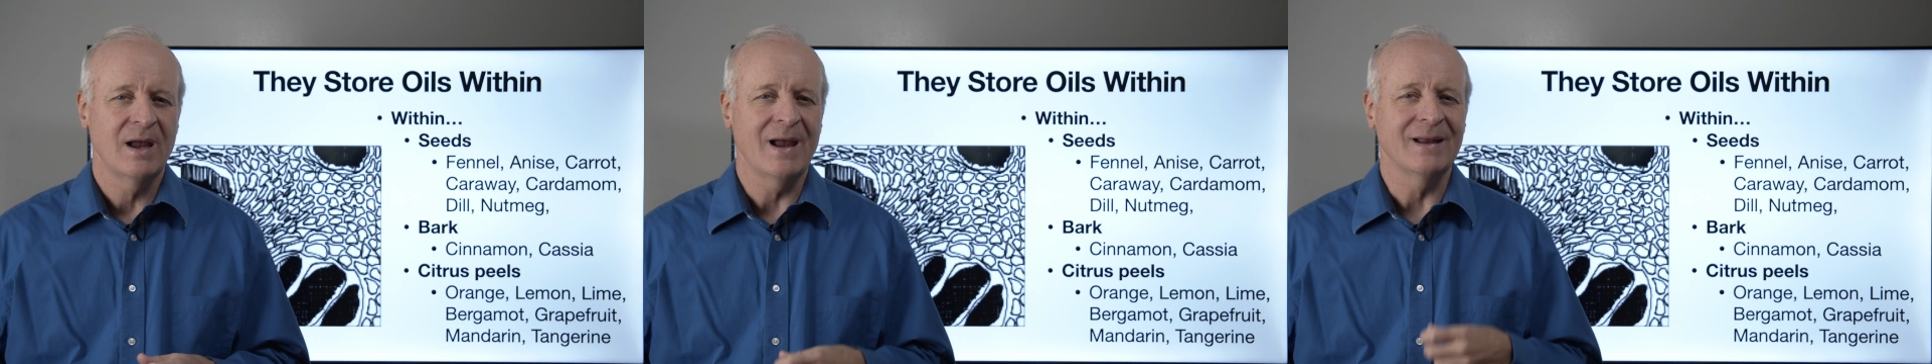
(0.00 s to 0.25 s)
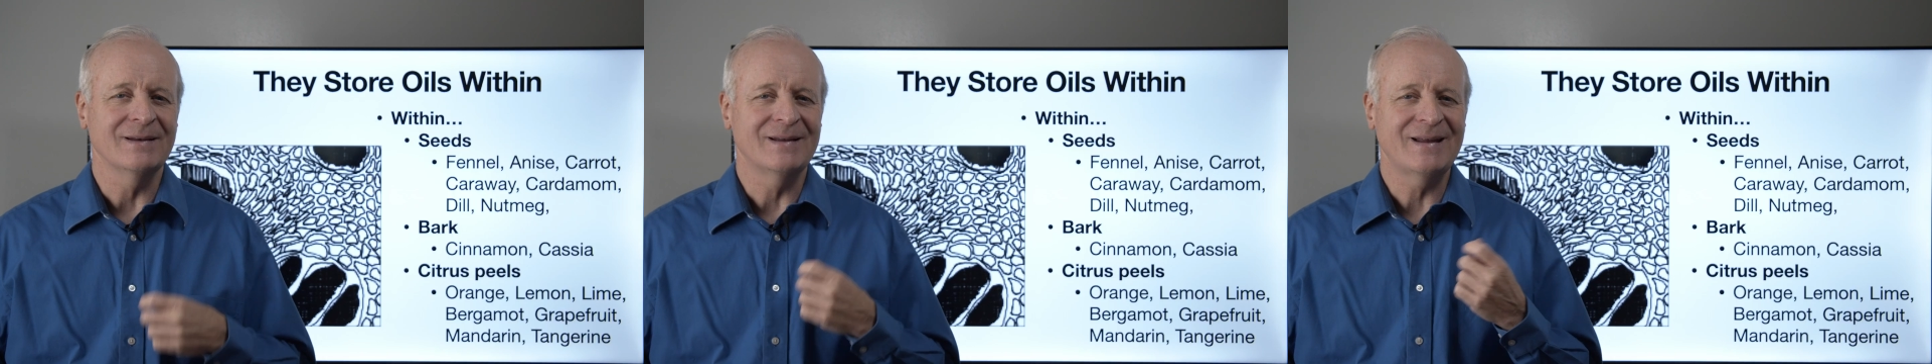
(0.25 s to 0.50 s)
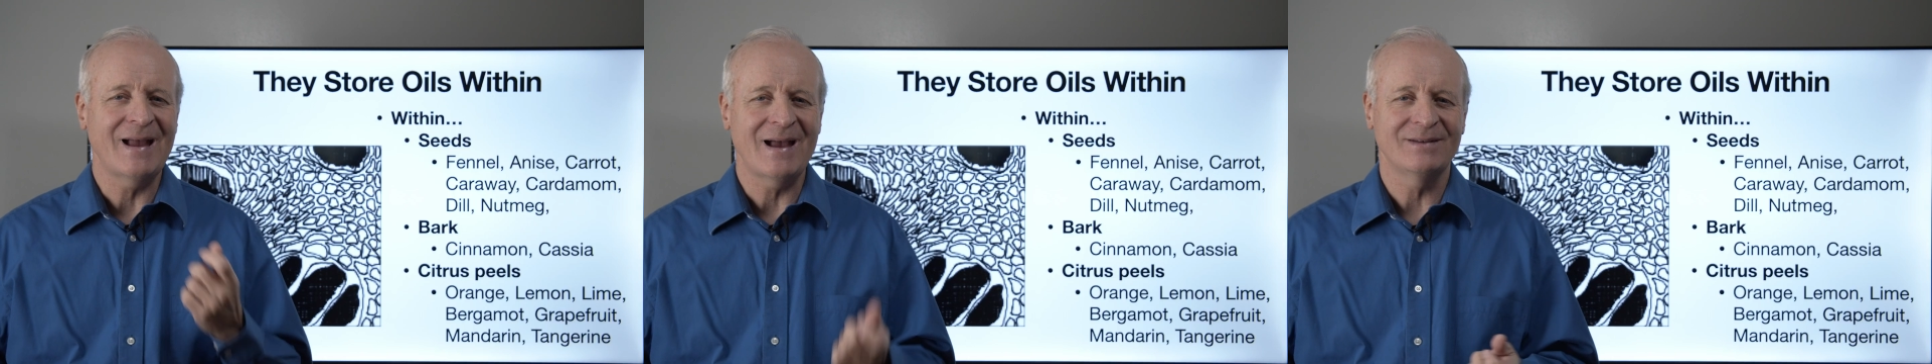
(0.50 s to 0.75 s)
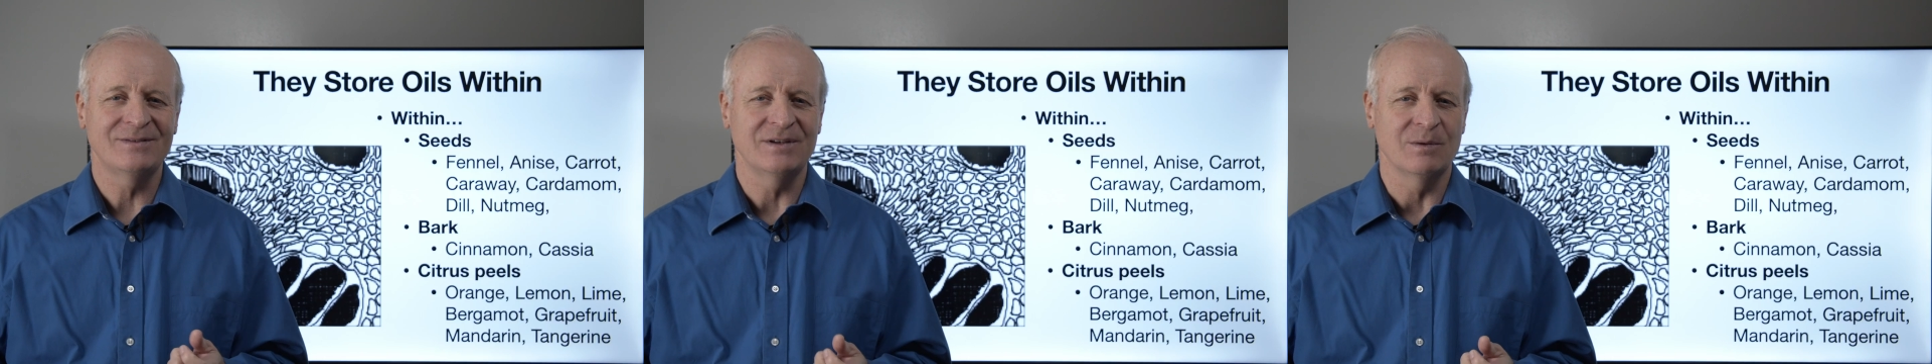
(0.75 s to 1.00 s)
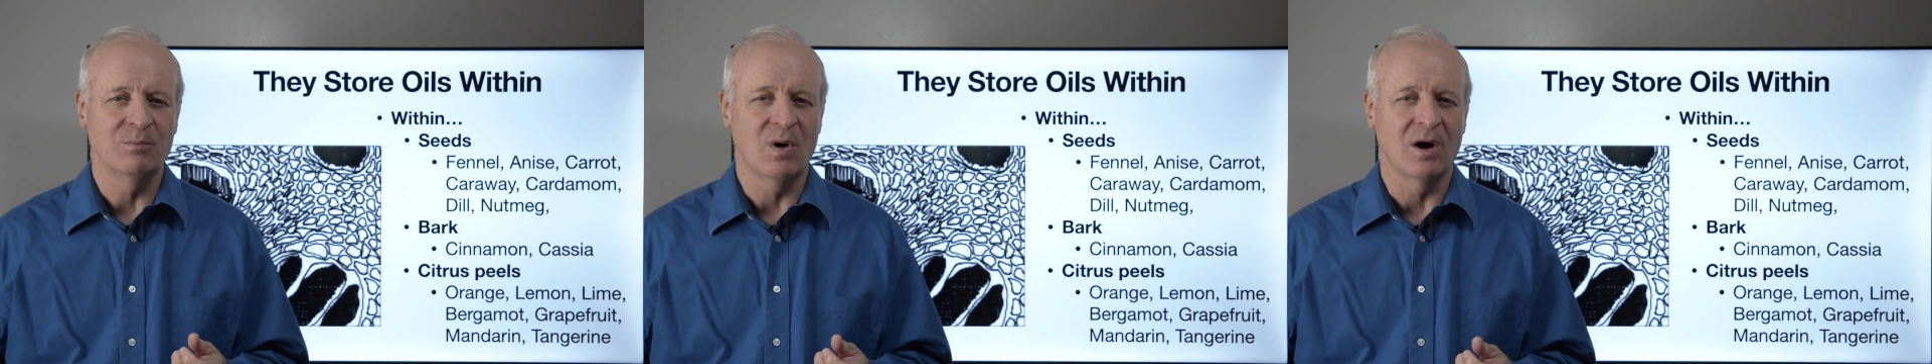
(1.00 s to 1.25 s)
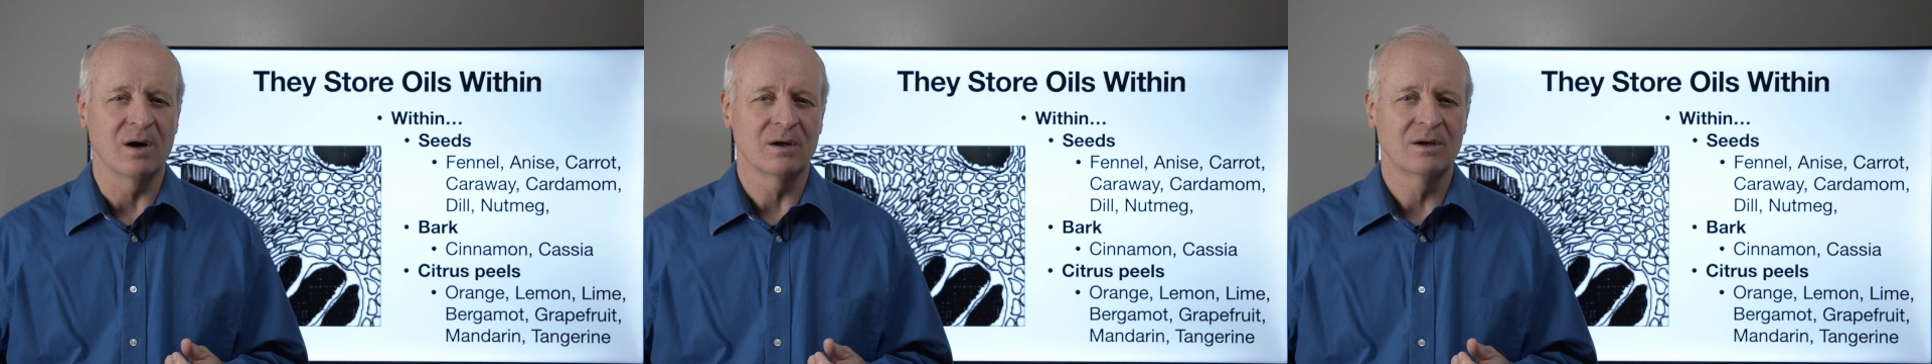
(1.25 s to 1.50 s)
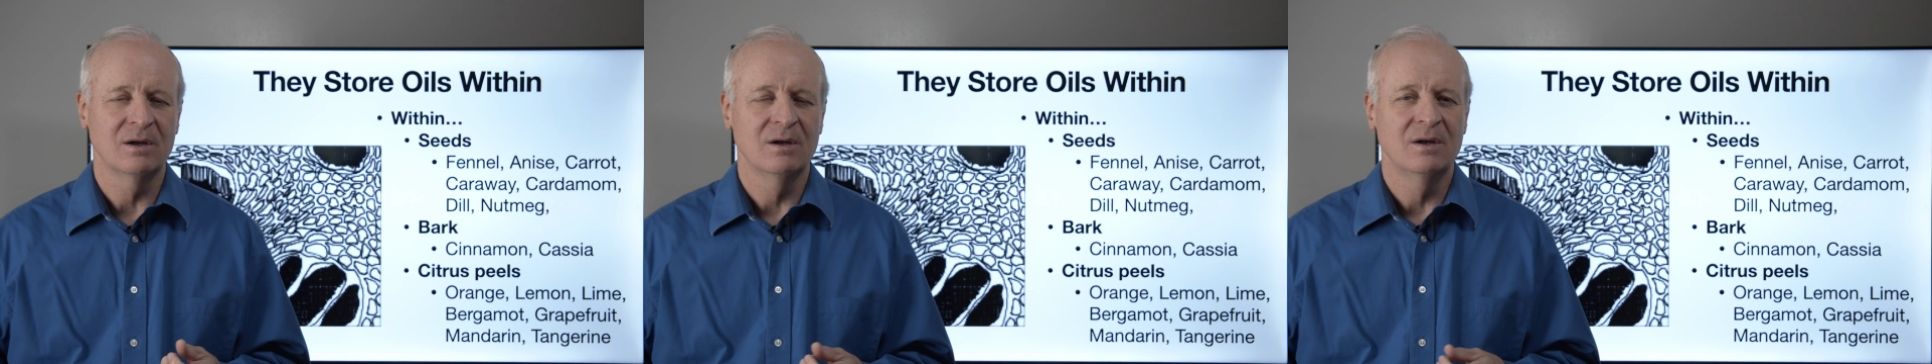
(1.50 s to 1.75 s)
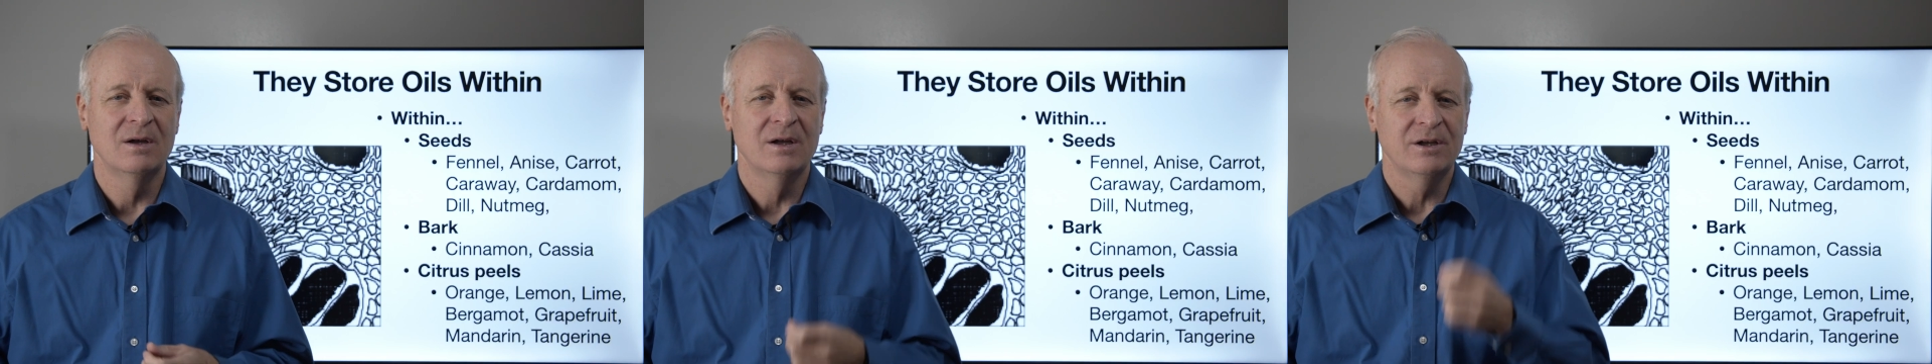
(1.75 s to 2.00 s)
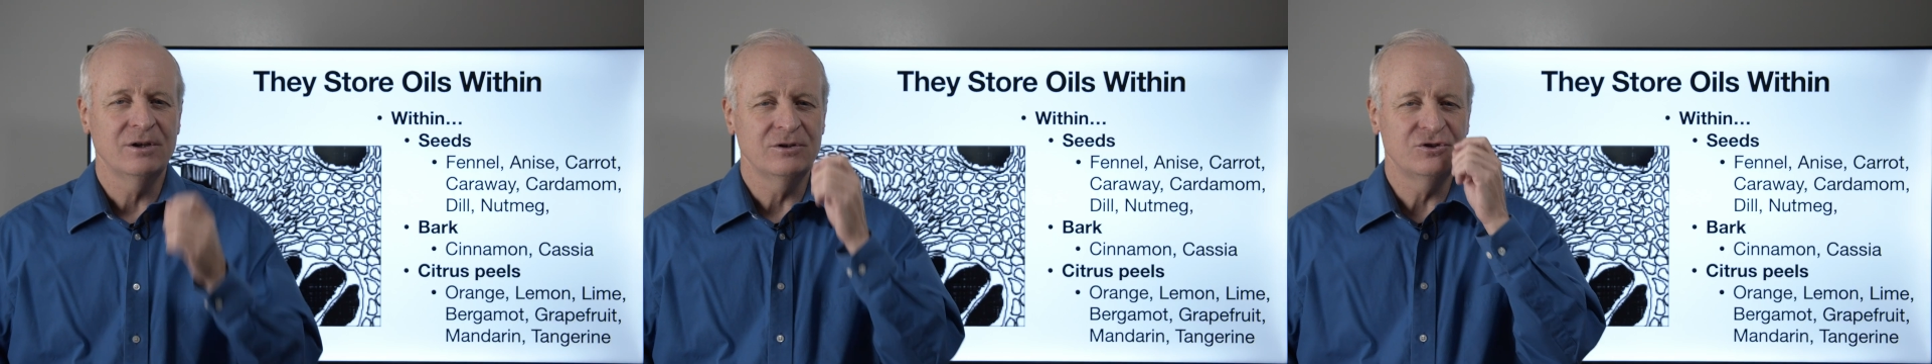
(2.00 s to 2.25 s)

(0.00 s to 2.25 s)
and cassia bark. You